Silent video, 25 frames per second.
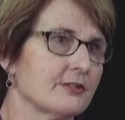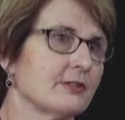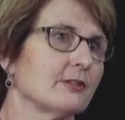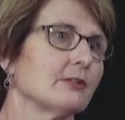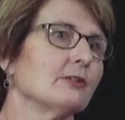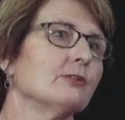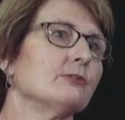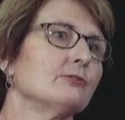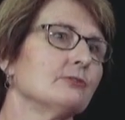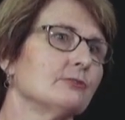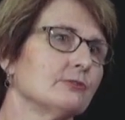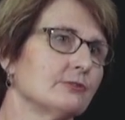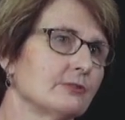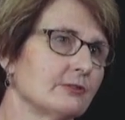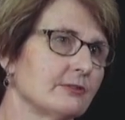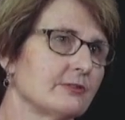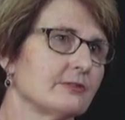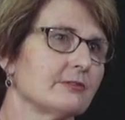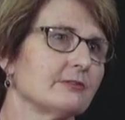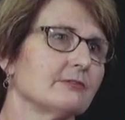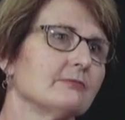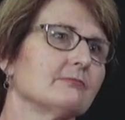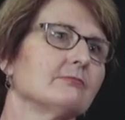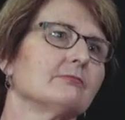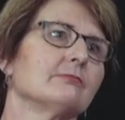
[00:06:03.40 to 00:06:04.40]
in Lourdes
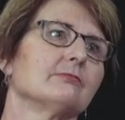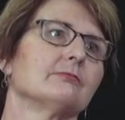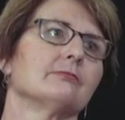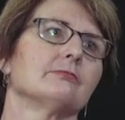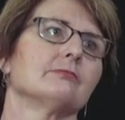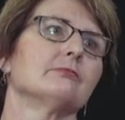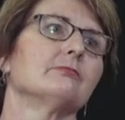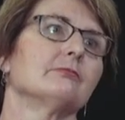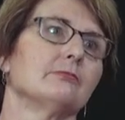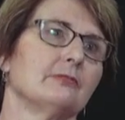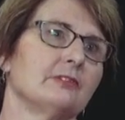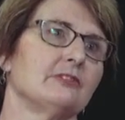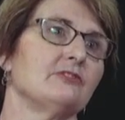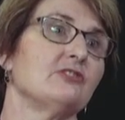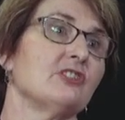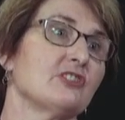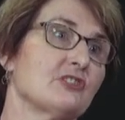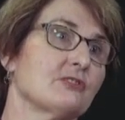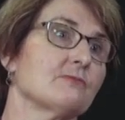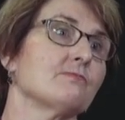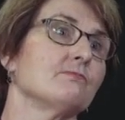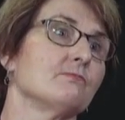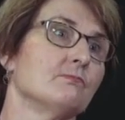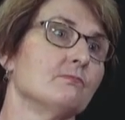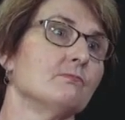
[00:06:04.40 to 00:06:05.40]
and mm-hmm.
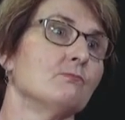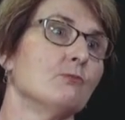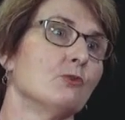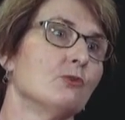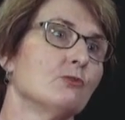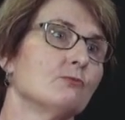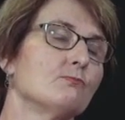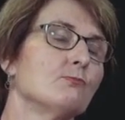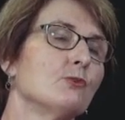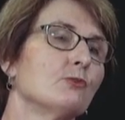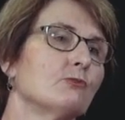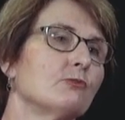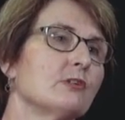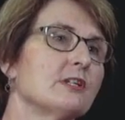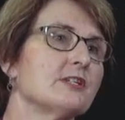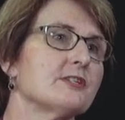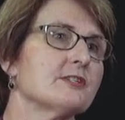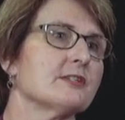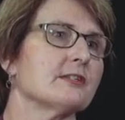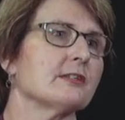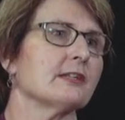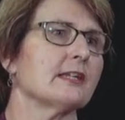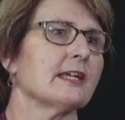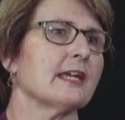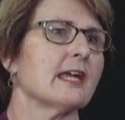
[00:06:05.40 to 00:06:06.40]
just more, more
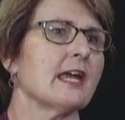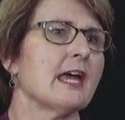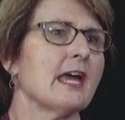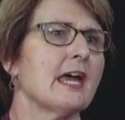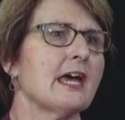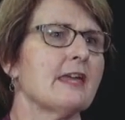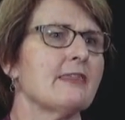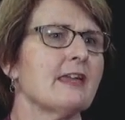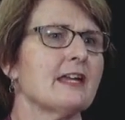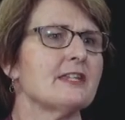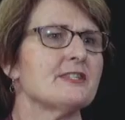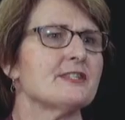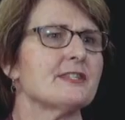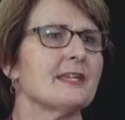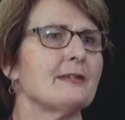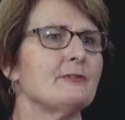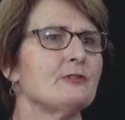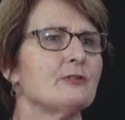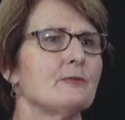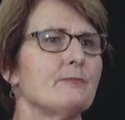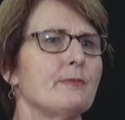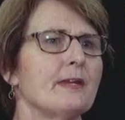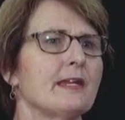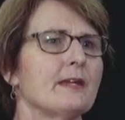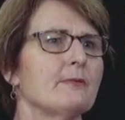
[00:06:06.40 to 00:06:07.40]
recently, they seem
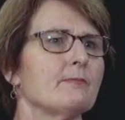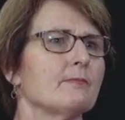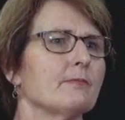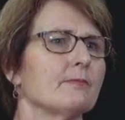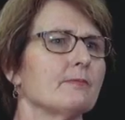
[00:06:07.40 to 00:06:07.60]
to be,